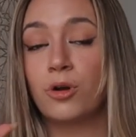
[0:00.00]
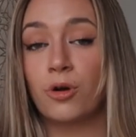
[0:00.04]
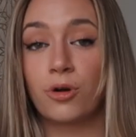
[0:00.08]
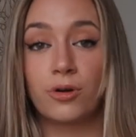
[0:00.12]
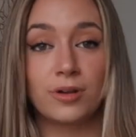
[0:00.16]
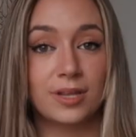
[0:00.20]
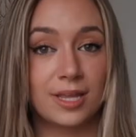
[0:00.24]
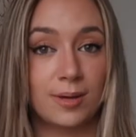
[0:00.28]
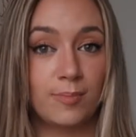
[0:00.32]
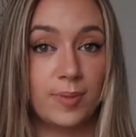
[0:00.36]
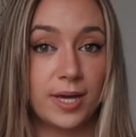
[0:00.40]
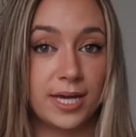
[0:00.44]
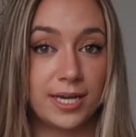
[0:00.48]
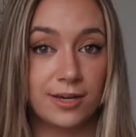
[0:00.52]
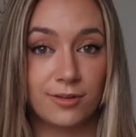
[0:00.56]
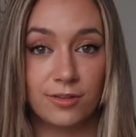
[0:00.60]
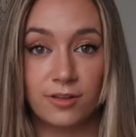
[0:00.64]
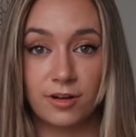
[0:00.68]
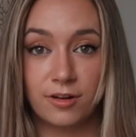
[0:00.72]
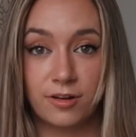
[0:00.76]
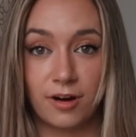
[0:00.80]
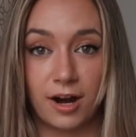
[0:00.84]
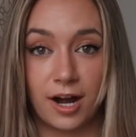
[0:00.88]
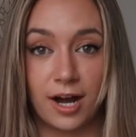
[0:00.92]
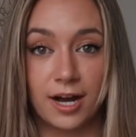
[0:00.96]
only pee on
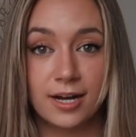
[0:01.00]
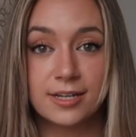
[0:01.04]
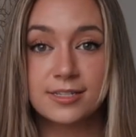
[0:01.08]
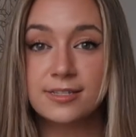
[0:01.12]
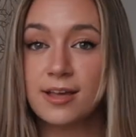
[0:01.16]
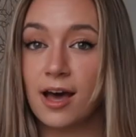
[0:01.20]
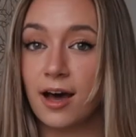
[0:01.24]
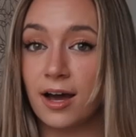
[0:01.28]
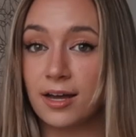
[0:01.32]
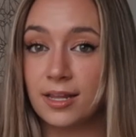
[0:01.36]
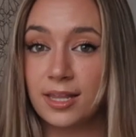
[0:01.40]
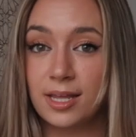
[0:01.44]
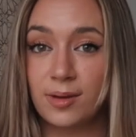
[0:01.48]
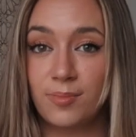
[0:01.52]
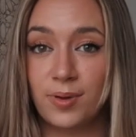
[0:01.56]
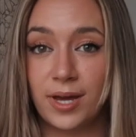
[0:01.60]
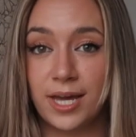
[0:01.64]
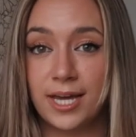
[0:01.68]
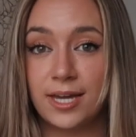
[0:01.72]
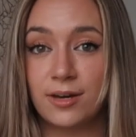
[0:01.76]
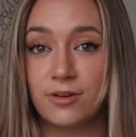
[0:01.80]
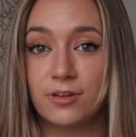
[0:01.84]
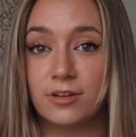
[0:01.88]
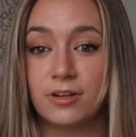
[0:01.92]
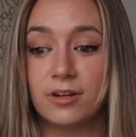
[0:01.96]
the grass, hardly
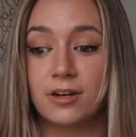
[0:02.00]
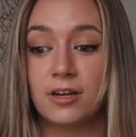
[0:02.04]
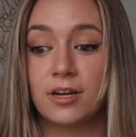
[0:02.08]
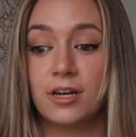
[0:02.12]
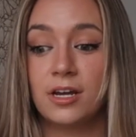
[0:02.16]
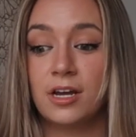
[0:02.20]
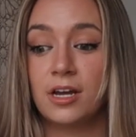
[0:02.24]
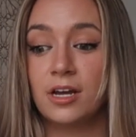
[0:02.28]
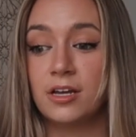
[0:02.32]
pee on